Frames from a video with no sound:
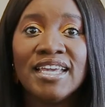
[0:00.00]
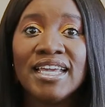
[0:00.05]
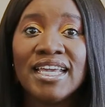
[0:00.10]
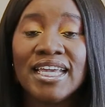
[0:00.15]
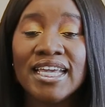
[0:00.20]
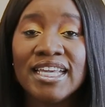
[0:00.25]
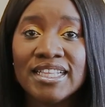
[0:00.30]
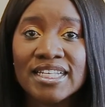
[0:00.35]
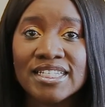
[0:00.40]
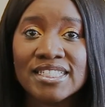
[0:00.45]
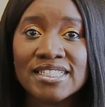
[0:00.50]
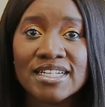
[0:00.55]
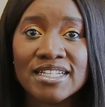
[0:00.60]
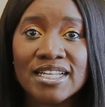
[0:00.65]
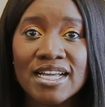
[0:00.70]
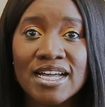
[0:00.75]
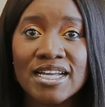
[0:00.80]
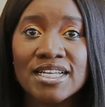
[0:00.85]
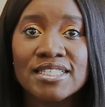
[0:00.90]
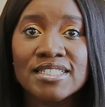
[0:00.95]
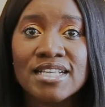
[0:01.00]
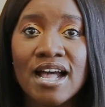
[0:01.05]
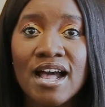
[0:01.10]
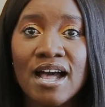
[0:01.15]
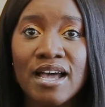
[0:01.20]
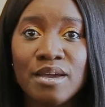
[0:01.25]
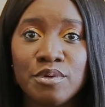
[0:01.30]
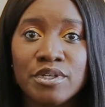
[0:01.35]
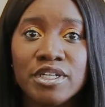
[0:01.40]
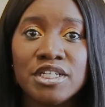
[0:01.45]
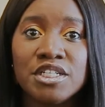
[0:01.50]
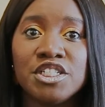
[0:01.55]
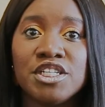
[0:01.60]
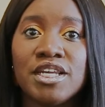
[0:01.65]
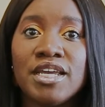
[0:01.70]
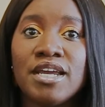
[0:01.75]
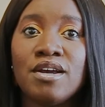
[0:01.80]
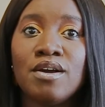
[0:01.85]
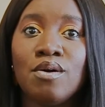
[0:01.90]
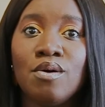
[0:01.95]
In this class, I want to
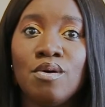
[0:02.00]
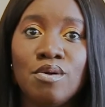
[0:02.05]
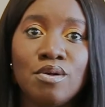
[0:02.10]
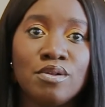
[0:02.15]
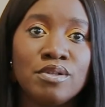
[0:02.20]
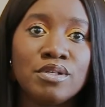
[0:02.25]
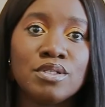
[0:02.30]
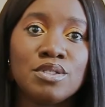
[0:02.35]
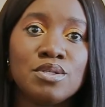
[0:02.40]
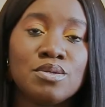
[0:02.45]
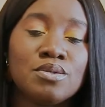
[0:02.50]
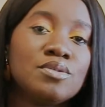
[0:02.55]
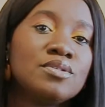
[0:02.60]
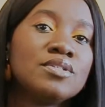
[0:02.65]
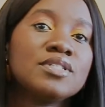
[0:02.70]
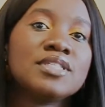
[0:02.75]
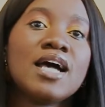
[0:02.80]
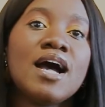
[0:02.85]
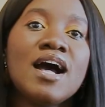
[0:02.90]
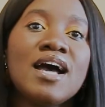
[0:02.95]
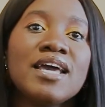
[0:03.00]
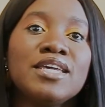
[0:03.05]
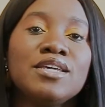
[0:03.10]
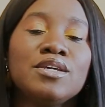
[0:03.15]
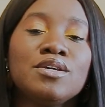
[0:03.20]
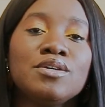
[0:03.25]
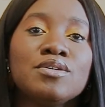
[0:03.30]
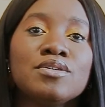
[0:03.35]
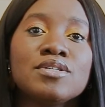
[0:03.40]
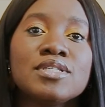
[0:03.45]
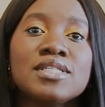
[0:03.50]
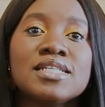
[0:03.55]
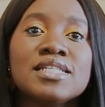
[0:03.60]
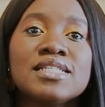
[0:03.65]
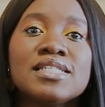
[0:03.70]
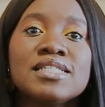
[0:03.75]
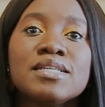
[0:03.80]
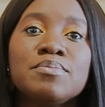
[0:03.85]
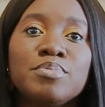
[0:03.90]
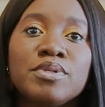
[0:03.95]
share all the tools I use to
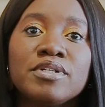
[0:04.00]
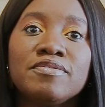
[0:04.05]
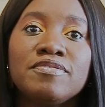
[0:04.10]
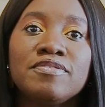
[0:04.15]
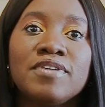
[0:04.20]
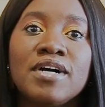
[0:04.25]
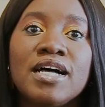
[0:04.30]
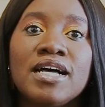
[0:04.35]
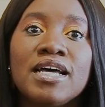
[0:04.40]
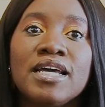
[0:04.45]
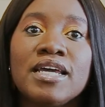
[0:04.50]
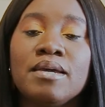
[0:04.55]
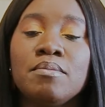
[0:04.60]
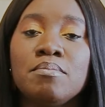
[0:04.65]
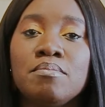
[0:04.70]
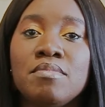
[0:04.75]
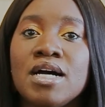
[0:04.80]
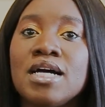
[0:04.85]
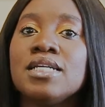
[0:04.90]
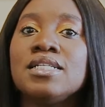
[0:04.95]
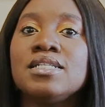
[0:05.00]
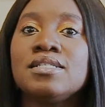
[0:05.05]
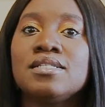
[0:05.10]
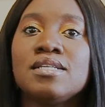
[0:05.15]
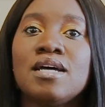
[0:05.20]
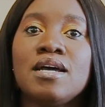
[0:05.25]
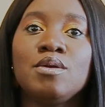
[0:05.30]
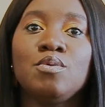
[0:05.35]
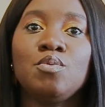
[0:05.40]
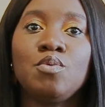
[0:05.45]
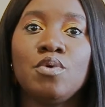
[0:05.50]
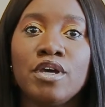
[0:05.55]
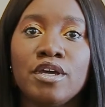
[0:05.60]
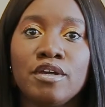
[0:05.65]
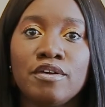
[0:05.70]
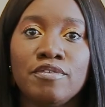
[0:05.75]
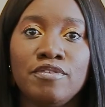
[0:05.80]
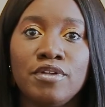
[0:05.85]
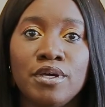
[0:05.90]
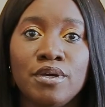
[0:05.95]
simplify my design
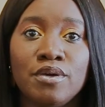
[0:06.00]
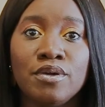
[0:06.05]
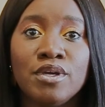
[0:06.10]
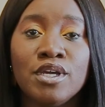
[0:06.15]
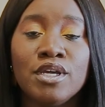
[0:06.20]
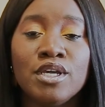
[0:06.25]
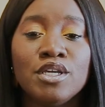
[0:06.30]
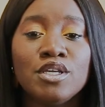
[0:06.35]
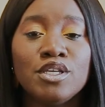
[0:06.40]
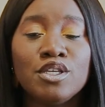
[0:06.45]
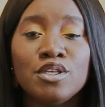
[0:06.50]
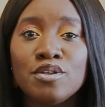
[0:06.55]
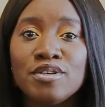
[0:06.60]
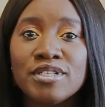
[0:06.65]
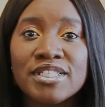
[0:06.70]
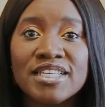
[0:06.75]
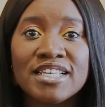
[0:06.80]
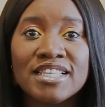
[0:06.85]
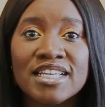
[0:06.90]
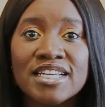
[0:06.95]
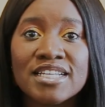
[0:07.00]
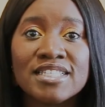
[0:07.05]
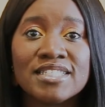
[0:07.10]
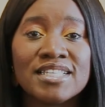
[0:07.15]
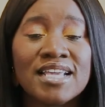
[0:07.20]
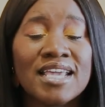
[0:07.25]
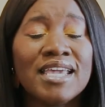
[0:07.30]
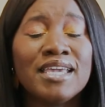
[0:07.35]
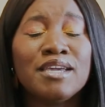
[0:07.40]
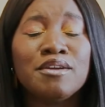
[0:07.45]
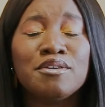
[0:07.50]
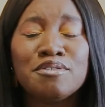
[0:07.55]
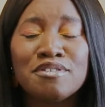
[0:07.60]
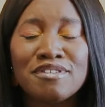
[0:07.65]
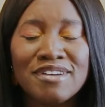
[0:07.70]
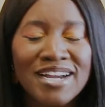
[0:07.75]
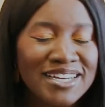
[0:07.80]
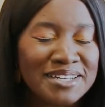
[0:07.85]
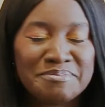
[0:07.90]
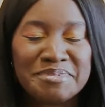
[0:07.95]
workflow using this
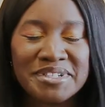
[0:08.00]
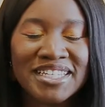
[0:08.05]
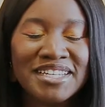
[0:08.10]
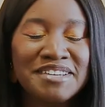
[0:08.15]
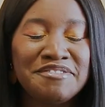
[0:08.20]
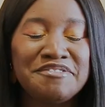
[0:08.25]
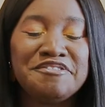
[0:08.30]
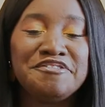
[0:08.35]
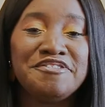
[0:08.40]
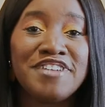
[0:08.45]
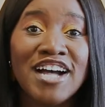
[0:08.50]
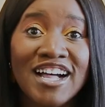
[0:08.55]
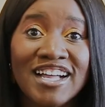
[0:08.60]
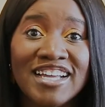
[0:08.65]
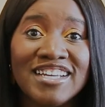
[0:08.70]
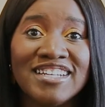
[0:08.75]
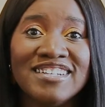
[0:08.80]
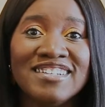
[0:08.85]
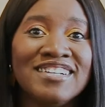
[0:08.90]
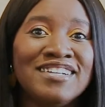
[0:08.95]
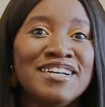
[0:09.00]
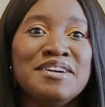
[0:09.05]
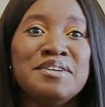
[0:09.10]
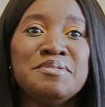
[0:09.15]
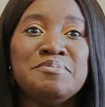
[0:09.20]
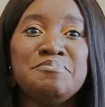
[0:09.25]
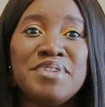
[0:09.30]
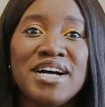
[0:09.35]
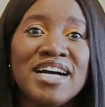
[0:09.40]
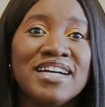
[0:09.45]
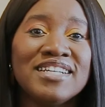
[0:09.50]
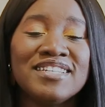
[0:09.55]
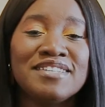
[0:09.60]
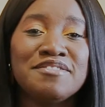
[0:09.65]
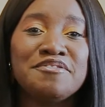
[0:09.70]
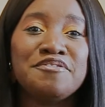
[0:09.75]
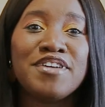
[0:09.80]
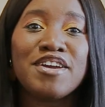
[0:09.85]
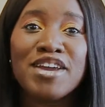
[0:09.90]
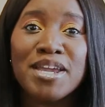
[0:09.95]
incredibly fun but
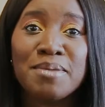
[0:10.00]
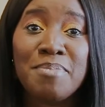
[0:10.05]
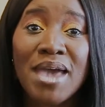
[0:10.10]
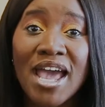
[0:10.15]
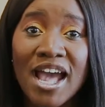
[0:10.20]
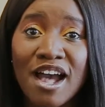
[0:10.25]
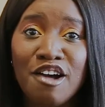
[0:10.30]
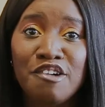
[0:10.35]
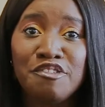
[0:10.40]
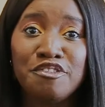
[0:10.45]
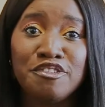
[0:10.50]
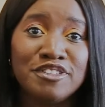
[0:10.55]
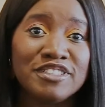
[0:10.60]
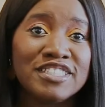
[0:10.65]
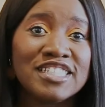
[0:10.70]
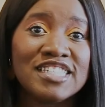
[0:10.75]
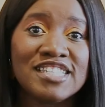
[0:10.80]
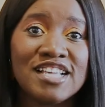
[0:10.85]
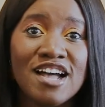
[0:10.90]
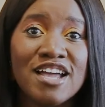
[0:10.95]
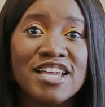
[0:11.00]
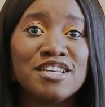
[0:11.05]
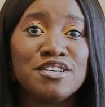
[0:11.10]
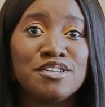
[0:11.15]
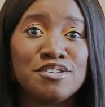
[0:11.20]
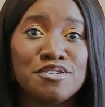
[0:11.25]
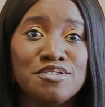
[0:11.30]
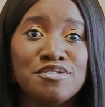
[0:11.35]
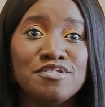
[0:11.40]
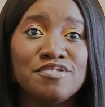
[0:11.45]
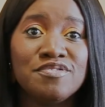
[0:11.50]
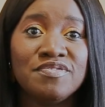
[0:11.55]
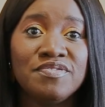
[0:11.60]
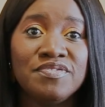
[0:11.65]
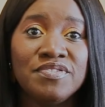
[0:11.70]
very powerful design tool.